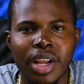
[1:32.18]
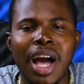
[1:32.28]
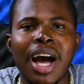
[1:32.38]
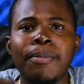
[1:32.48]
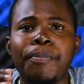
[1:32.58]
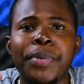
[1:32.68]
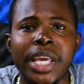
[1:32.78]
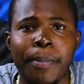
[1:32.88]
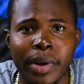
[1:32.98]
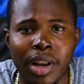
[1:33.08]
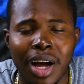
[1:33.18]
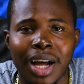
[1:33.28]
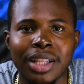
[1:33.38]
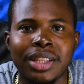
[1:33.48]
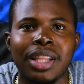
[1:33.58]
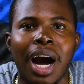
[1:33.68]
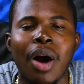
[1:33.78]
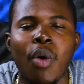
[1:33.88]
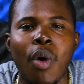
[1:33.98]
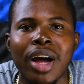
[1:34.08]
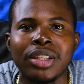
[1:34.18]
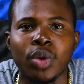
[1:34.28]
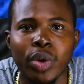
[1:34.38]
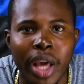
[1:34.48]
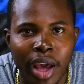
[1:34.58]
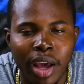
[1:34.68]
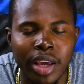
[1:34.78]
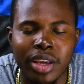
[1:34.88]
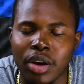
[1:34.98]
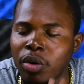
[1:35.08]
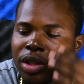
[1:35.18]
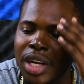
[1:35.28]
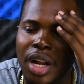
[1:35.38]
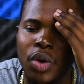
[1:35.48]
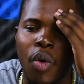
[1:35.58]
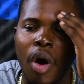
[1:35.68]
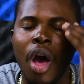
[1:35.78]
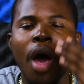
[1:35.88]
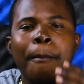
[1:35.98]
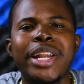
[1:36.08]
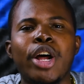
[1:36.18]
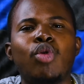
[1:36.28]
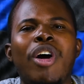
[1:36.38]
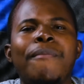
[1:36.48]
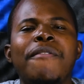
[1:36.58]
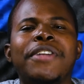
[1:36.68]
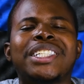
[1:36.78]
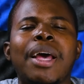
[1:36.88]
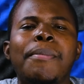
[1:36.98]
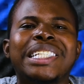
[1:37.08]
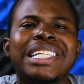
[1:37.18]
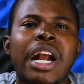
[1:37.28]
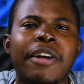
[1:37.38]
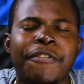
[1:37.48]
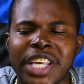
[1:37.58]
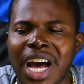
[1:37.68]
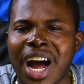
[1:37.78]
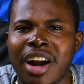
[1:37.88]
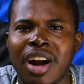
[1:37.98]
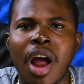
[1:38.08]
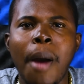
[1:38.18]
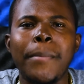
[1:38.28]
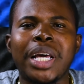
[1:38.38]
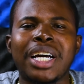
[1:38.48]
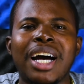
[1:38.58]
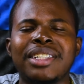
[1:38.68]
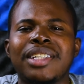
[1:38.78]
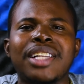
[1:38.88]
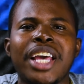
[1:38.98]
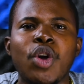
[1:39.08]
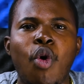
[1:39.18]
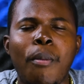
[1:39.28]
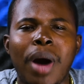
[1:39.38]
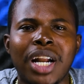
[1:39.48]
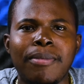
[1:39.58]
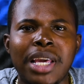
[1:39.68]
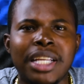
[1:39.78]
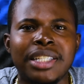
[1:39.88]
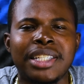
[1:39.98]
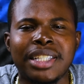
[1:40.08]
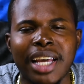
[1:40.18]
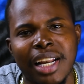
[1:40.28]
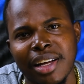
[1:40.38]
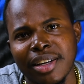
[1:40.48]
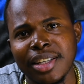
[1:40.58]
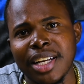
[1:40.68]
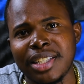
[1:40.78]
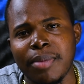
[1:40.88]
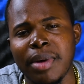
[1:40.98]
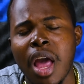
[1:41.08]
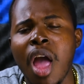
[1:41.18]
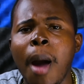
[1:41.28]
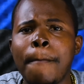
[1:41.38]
And people and that go on today. Yo, John, know. Me don't know if me say me sorry for her because it's a human being still. You see me?